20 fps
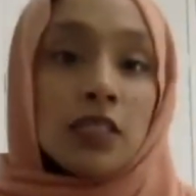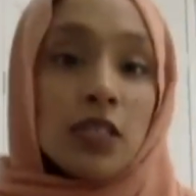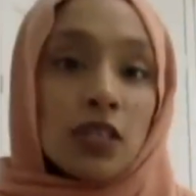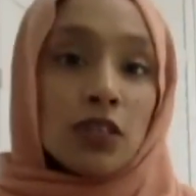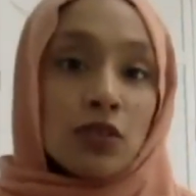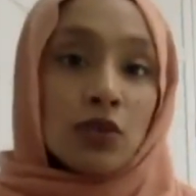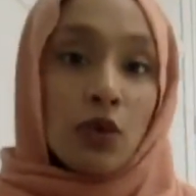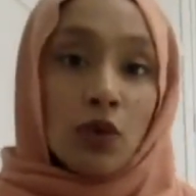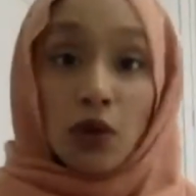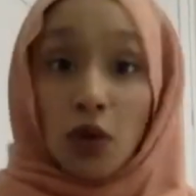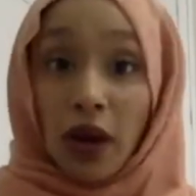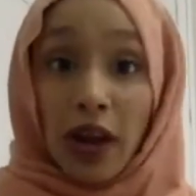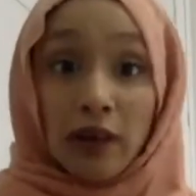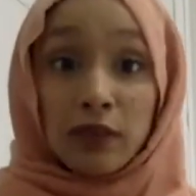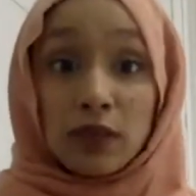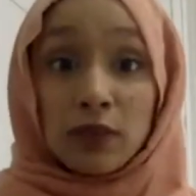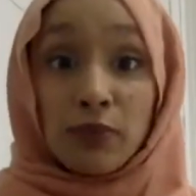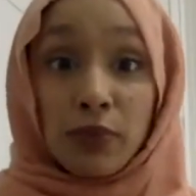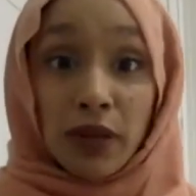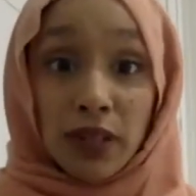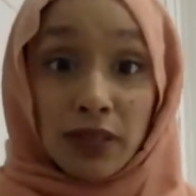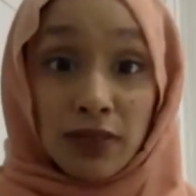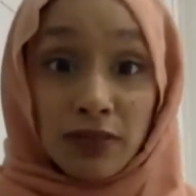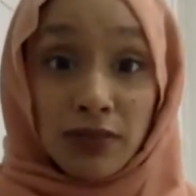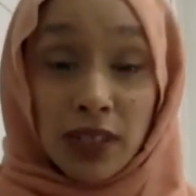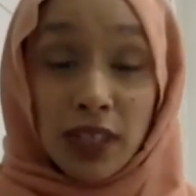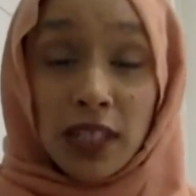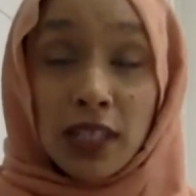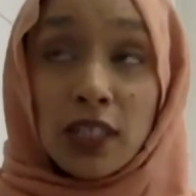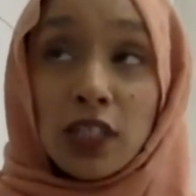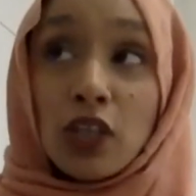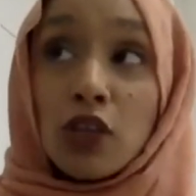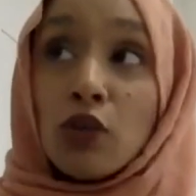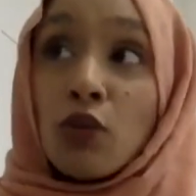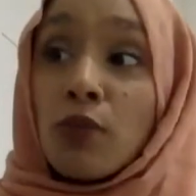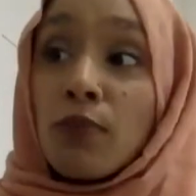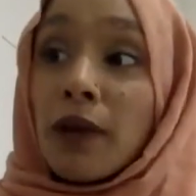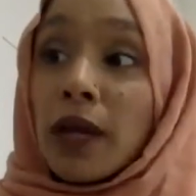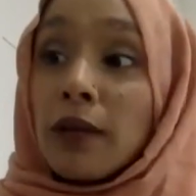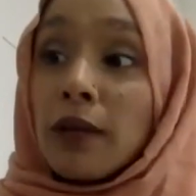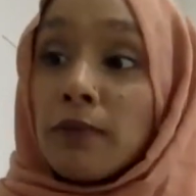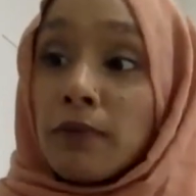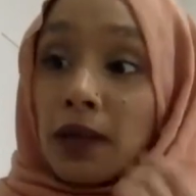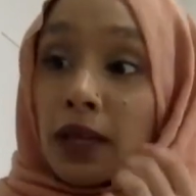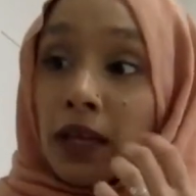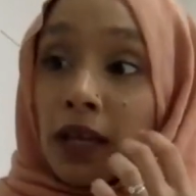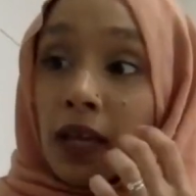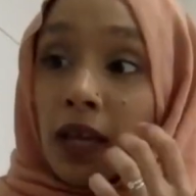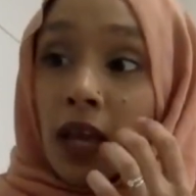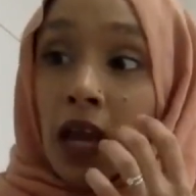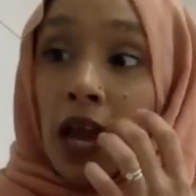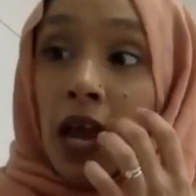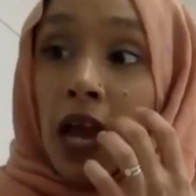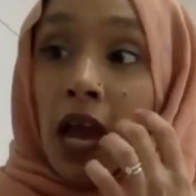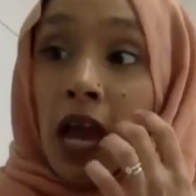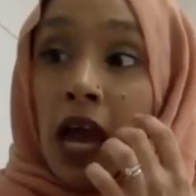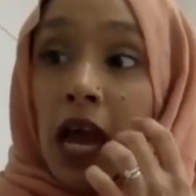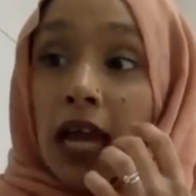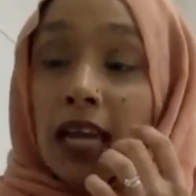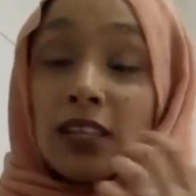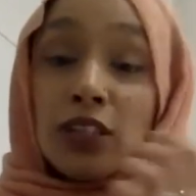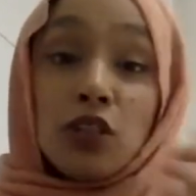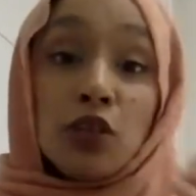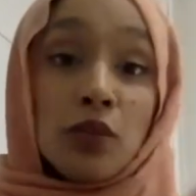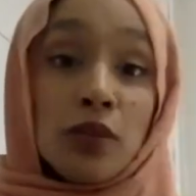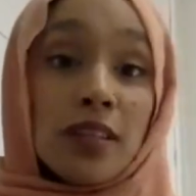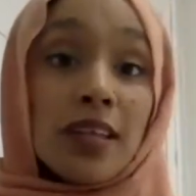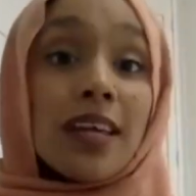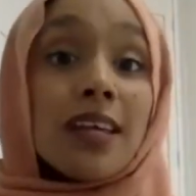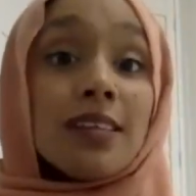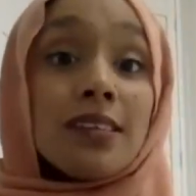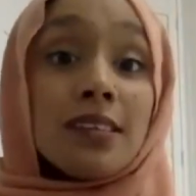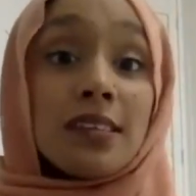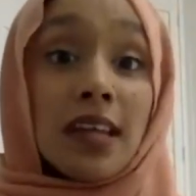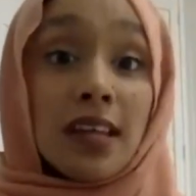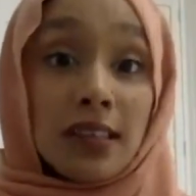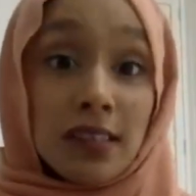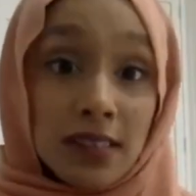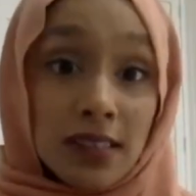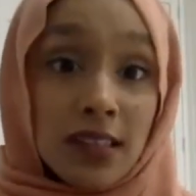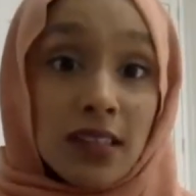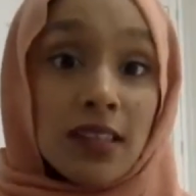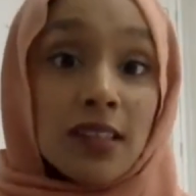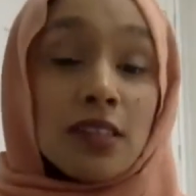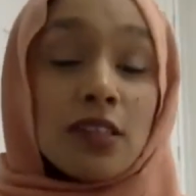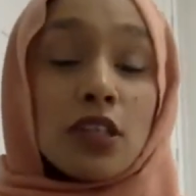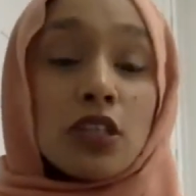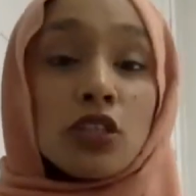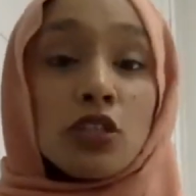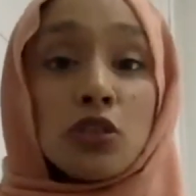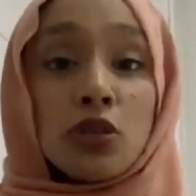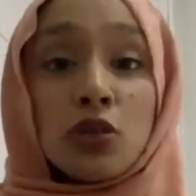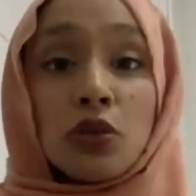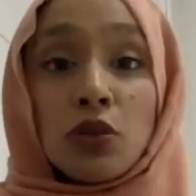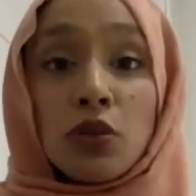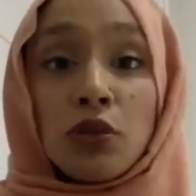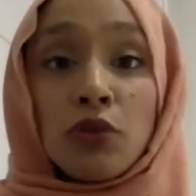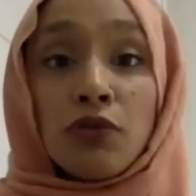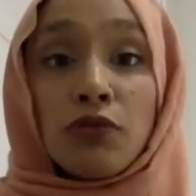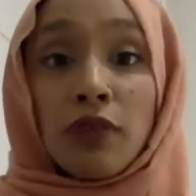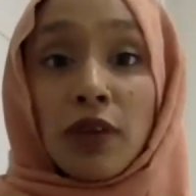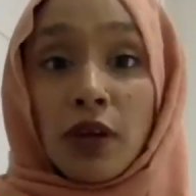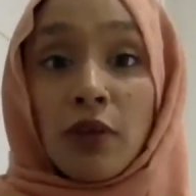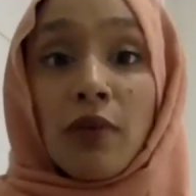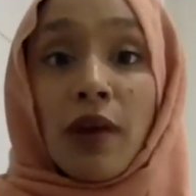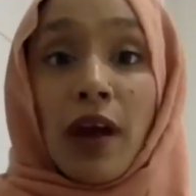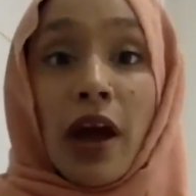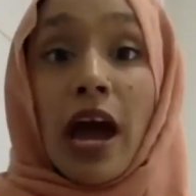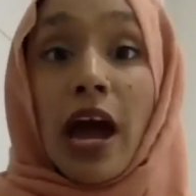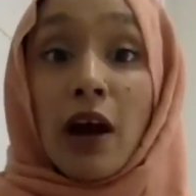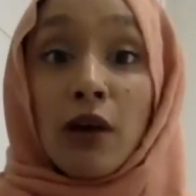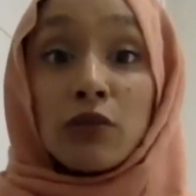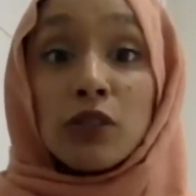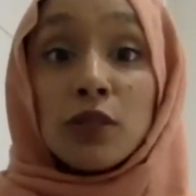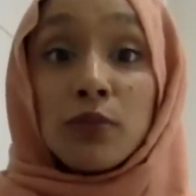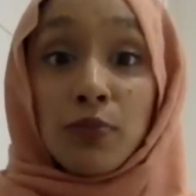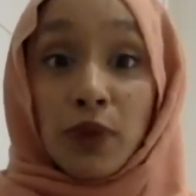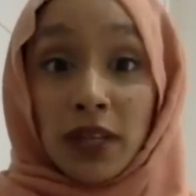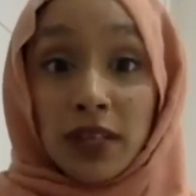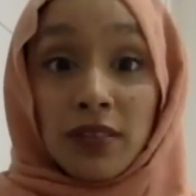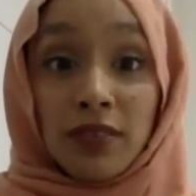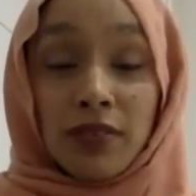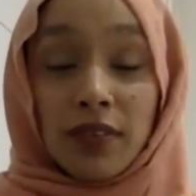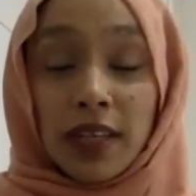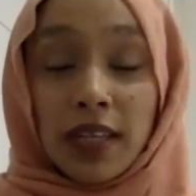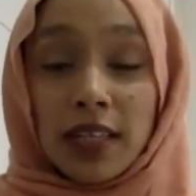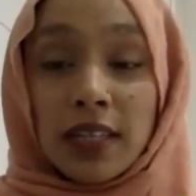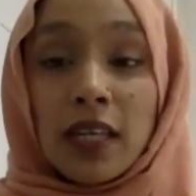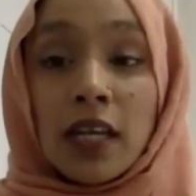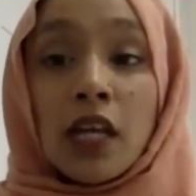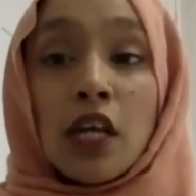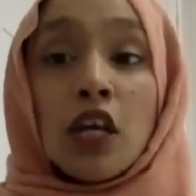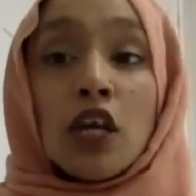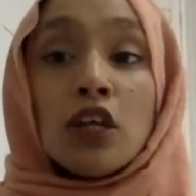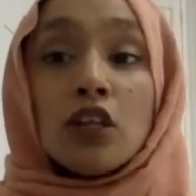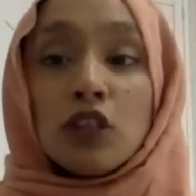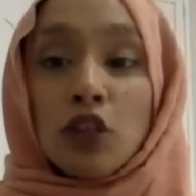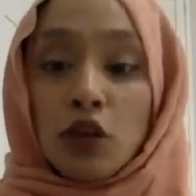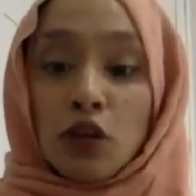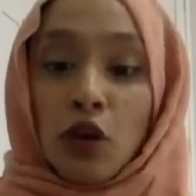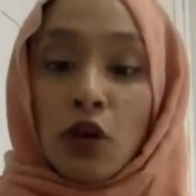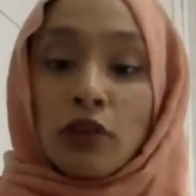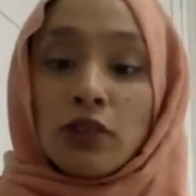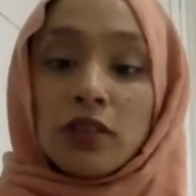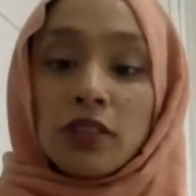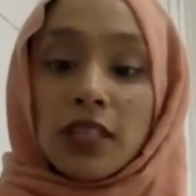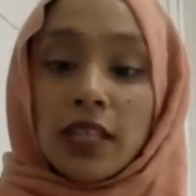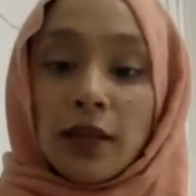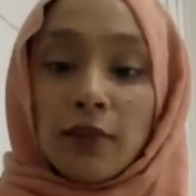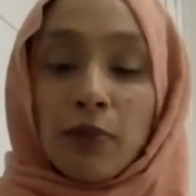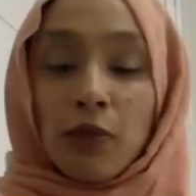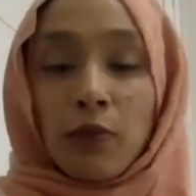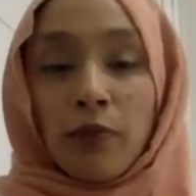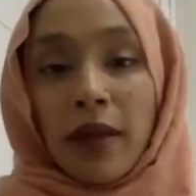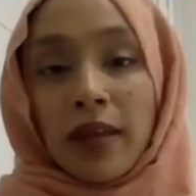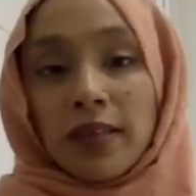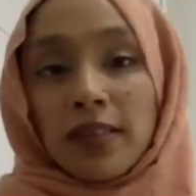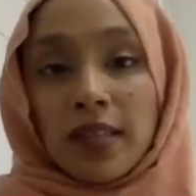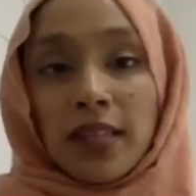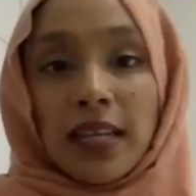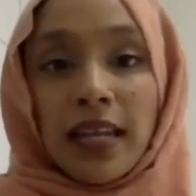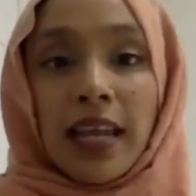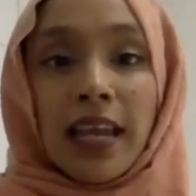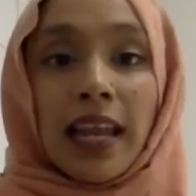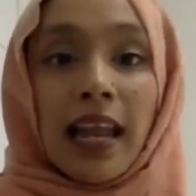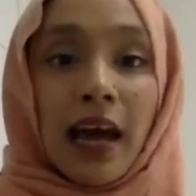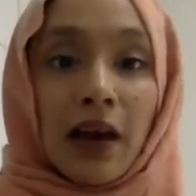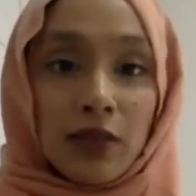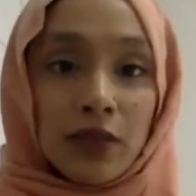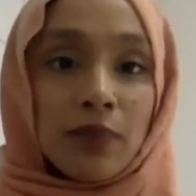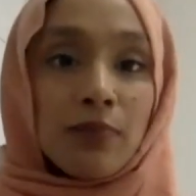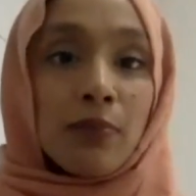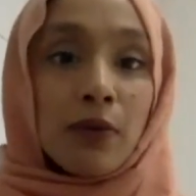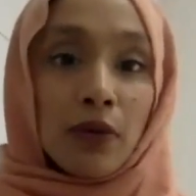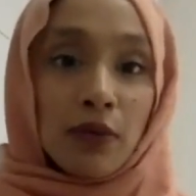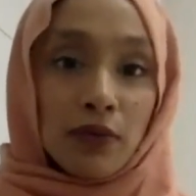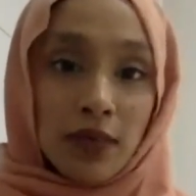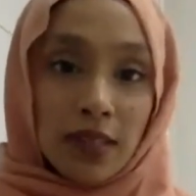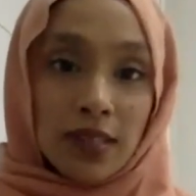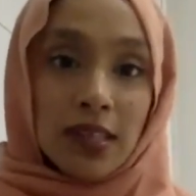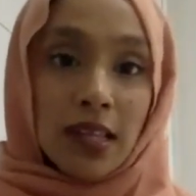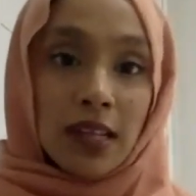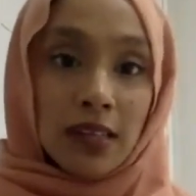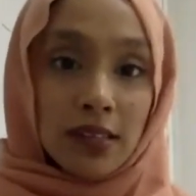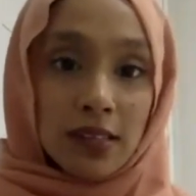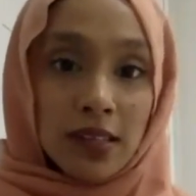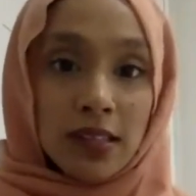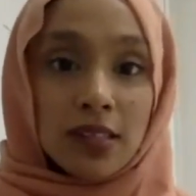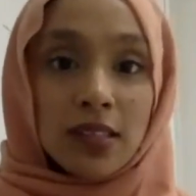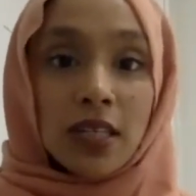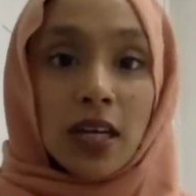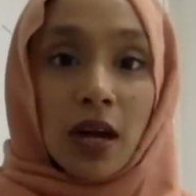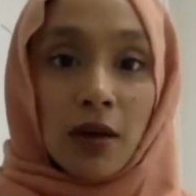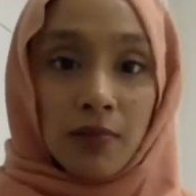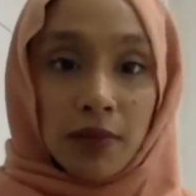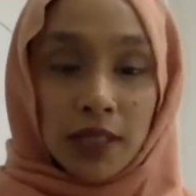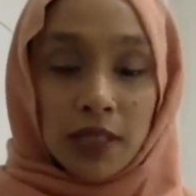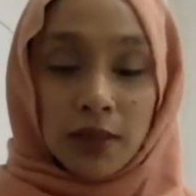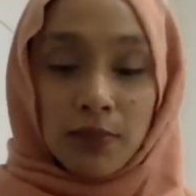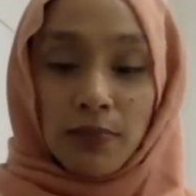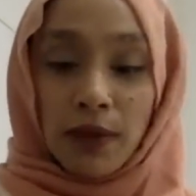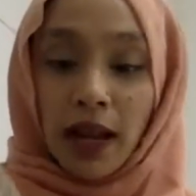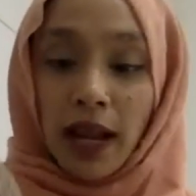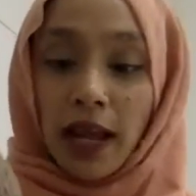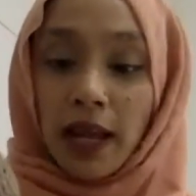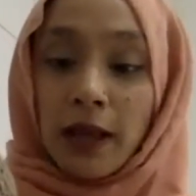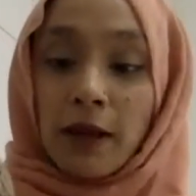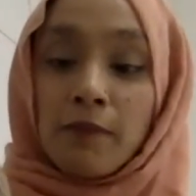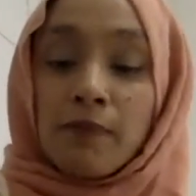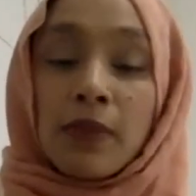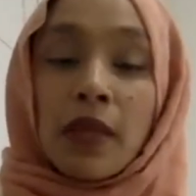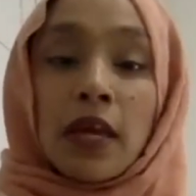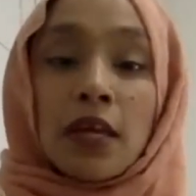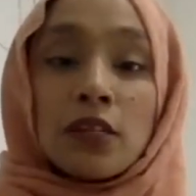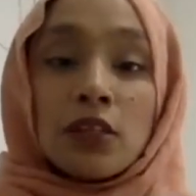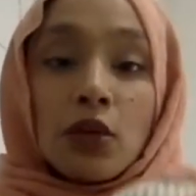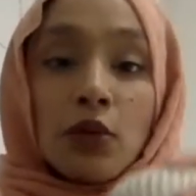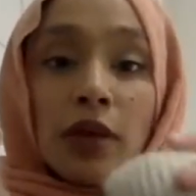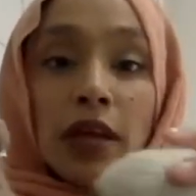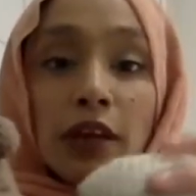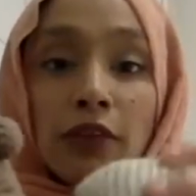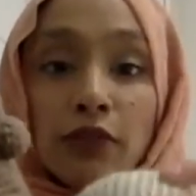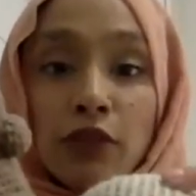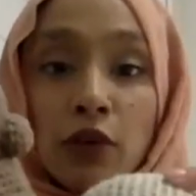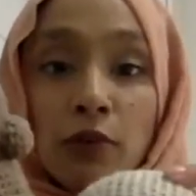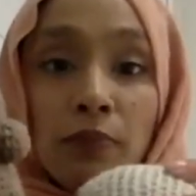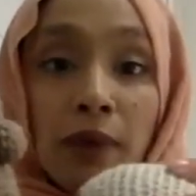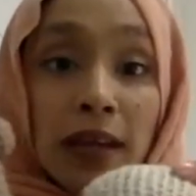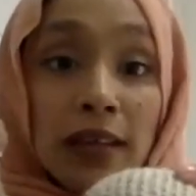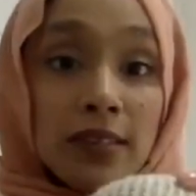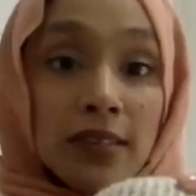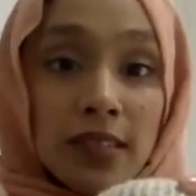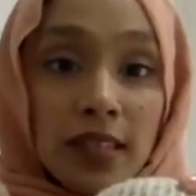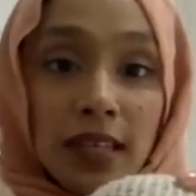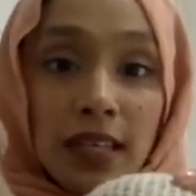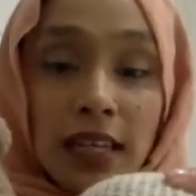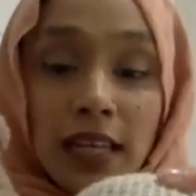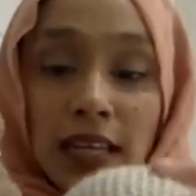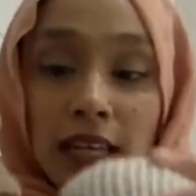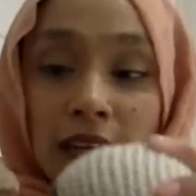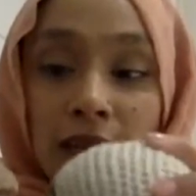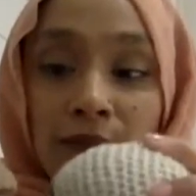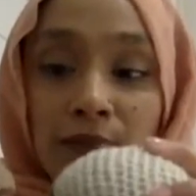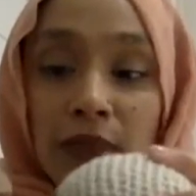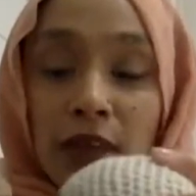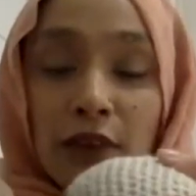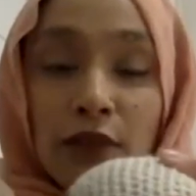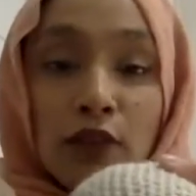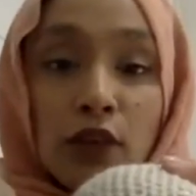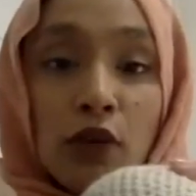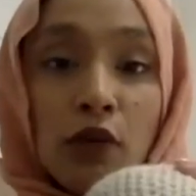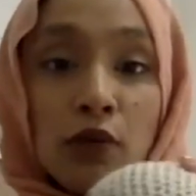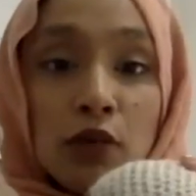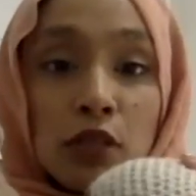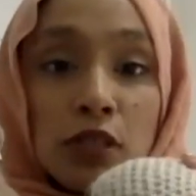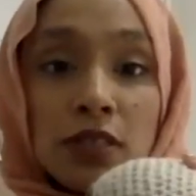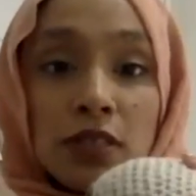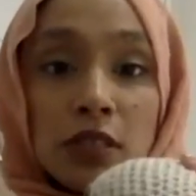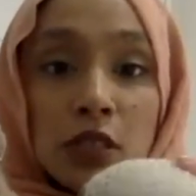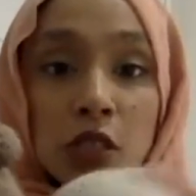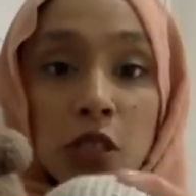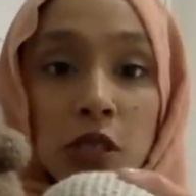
does not know how to breastfeed. Your baby is using its senses to figure out how to breastfeed. So nose to nipple basically allows a bit of the senses to come into play. So if you just